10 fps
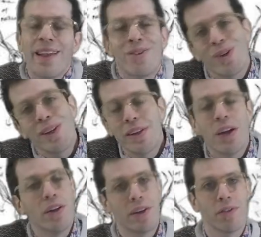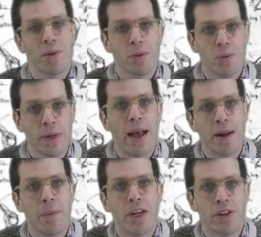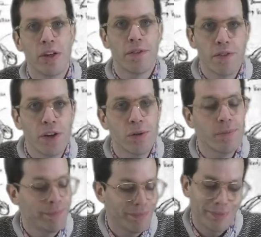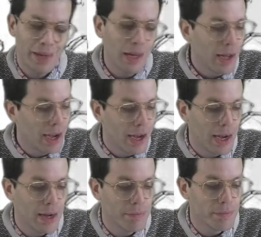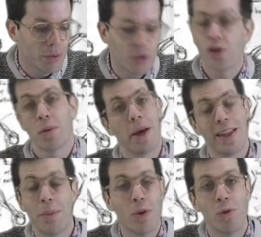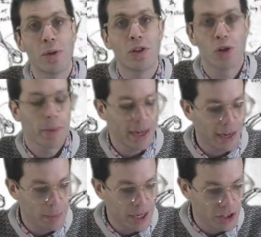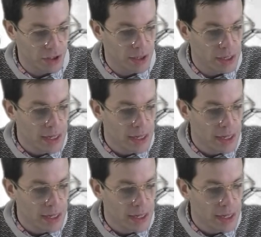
That's really the only difference between animation and film. We'll talk about that more when we talk about animation.